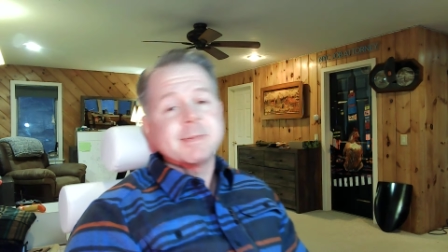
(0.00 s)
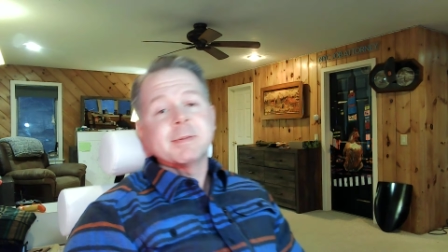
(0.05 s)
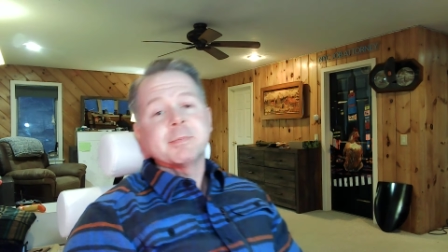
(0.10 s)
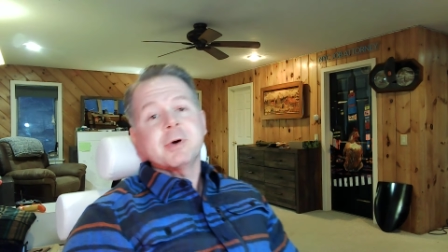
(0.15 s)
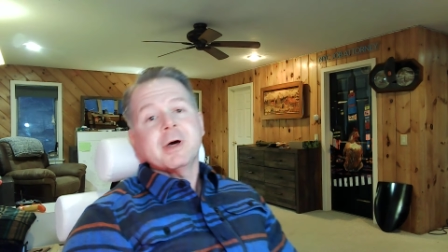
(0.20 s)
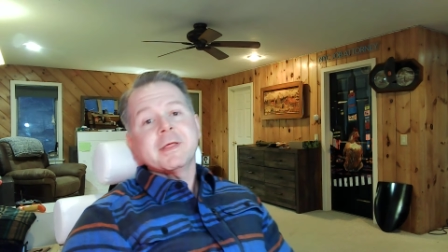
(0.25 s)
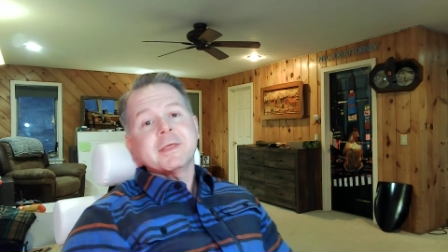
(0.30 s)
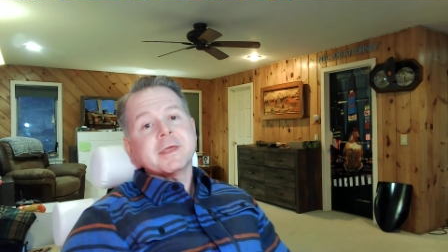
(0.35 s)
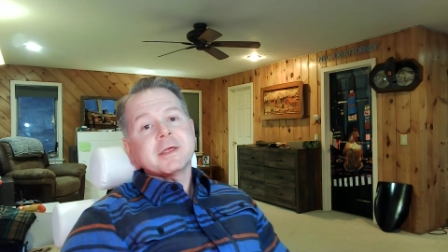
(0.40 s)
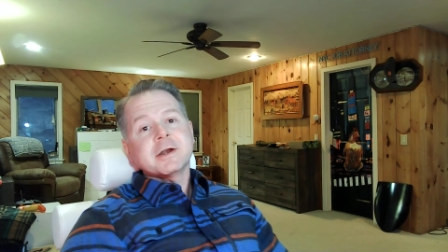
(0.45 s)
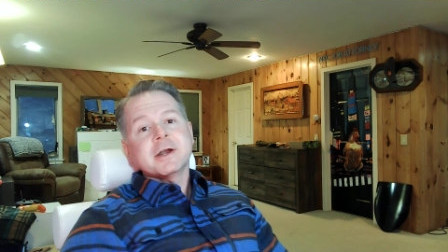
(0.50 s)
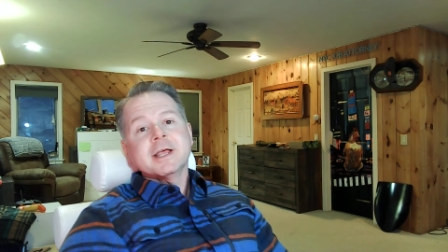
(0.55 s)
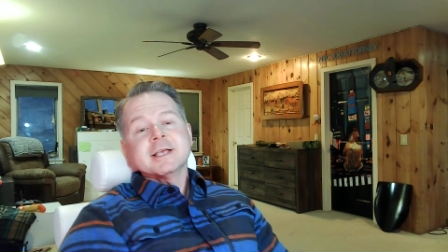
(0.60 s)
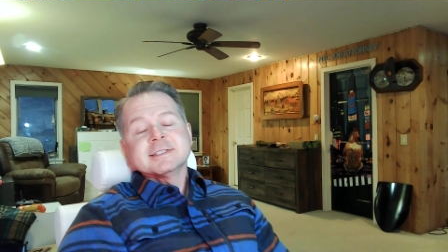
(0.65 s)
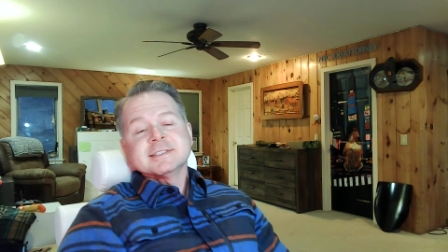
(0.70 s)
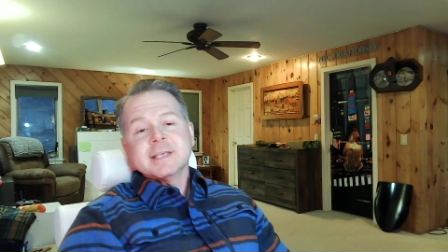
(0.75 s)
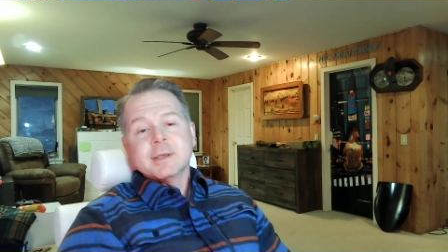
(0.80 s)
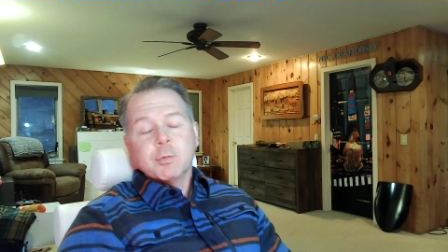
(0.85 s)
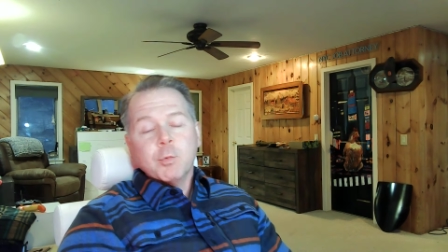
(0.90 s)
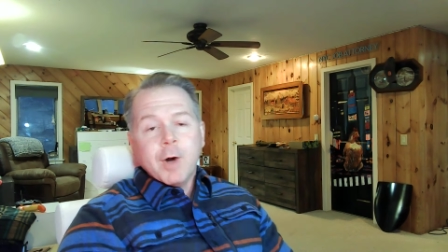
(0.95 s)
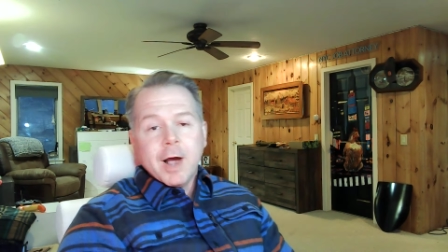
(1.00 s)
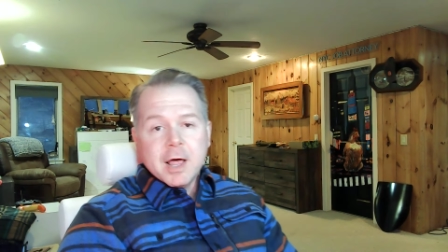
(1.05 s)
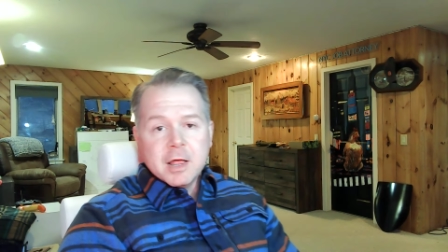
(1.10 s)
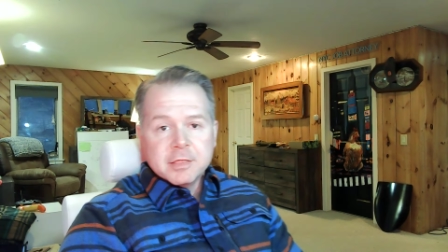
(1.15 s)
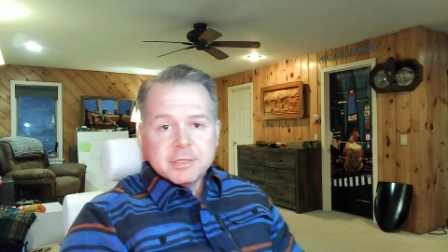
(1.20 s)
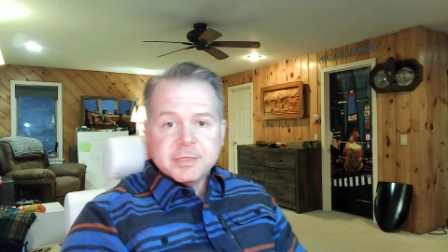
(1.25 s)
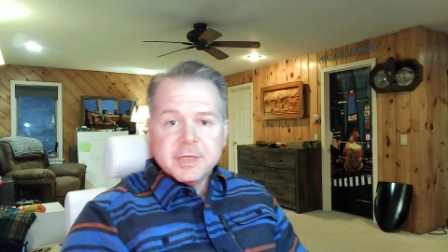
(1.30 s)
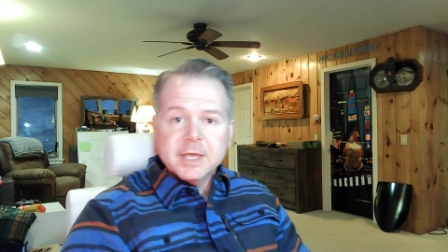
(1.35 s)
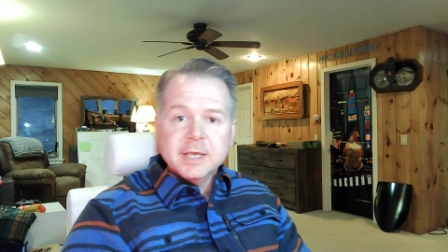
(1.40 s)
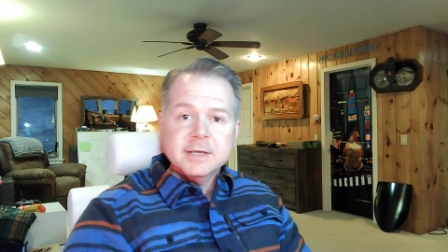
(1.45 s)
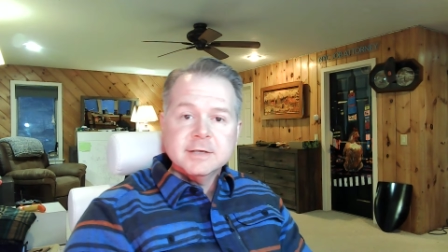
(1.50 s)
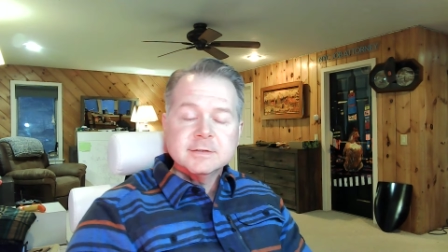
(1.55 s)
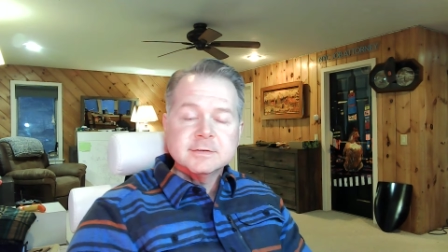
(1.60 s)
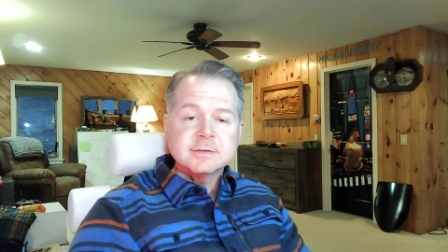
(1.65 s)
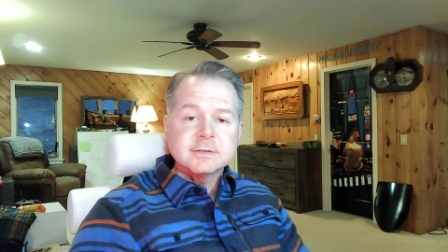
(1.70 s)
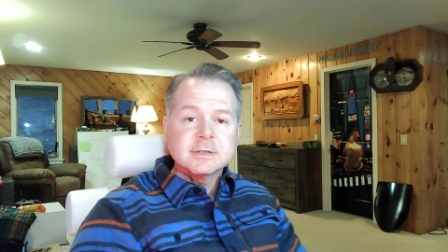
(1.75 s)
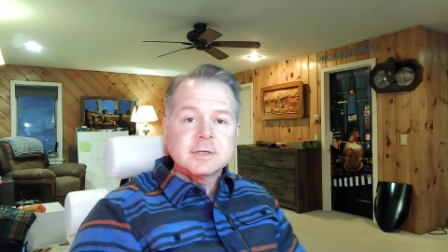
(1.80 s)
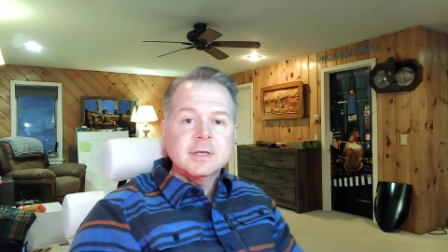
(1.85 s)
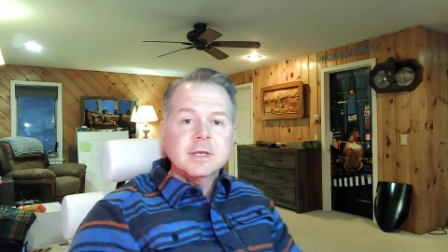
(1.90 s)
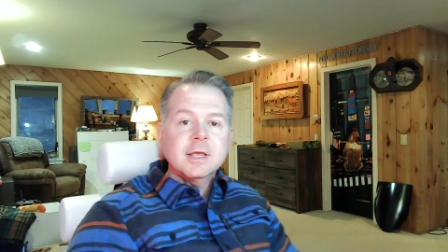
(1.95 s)
people on the internet say wild
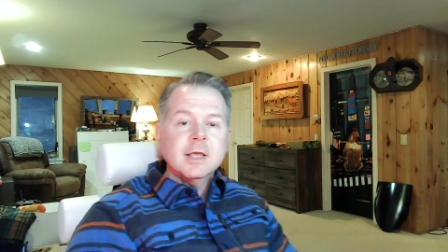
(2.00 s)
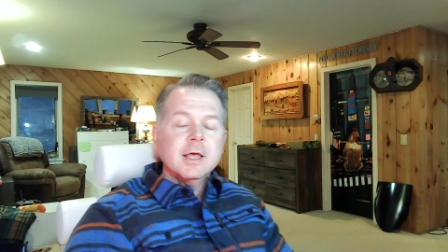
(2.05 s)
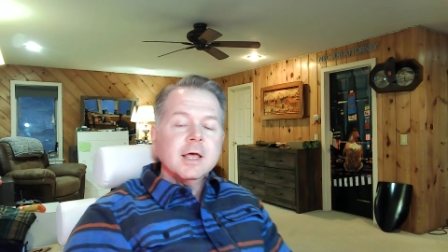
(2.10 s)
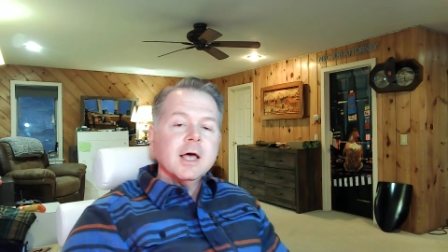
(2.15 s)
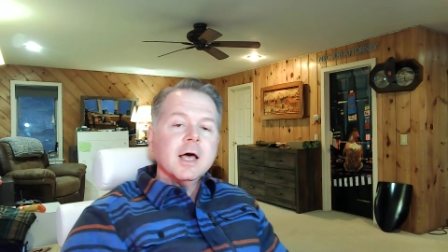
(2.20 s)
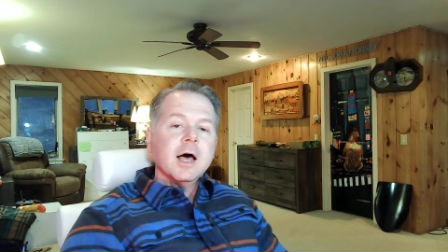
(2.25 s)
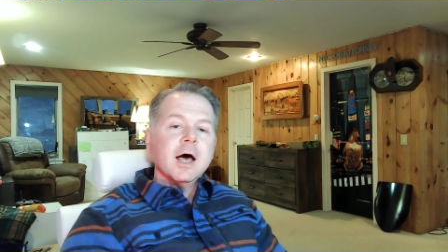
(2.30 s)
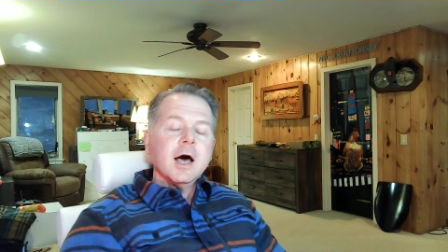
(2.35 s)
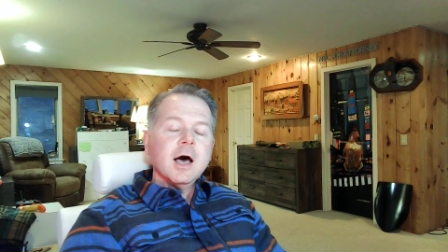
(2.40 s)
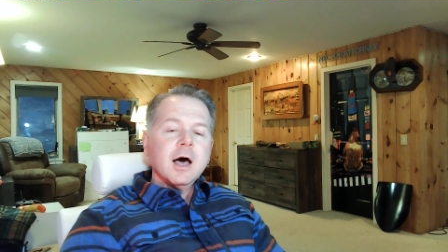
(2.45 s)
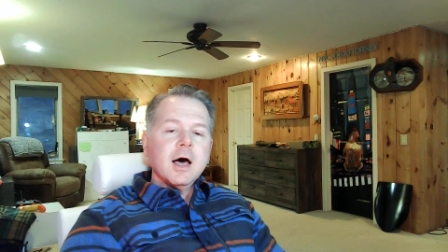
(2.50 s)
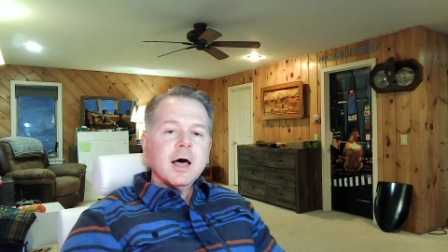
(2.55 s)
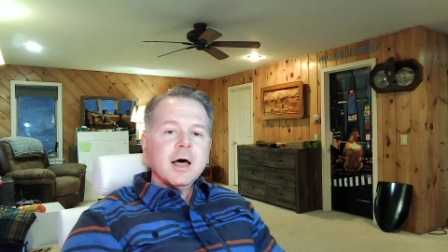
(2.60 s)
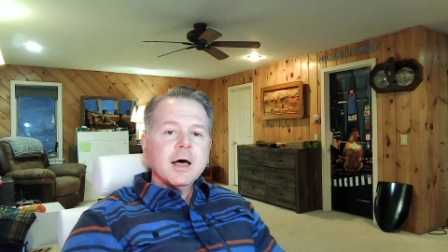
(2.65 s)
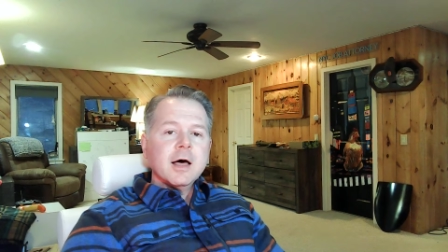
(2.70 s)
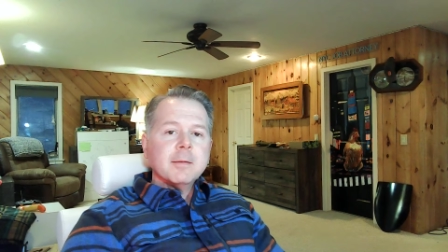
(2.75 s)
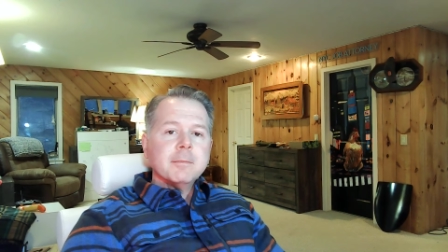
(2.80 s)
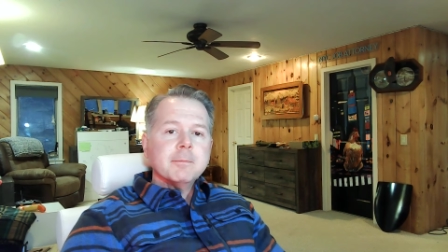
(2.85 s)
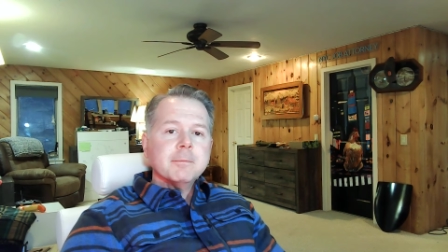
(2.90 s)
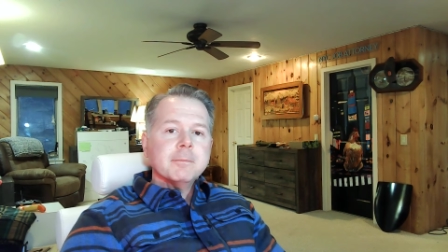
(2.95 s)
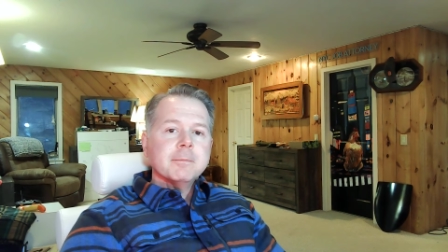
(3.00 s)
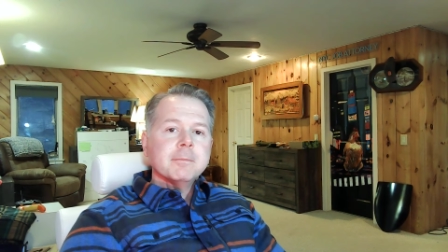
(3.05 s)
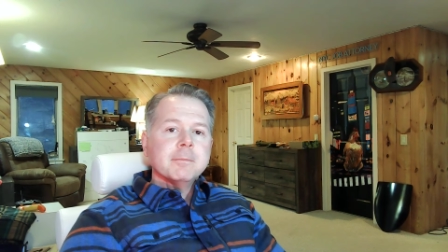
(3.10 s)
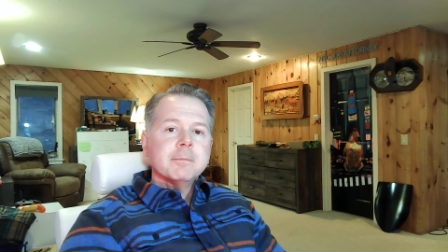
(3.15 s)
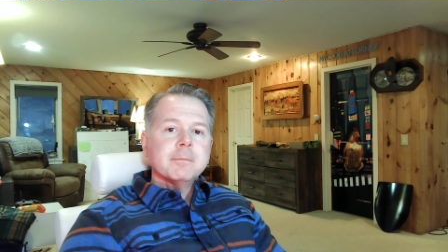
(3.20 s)
things, and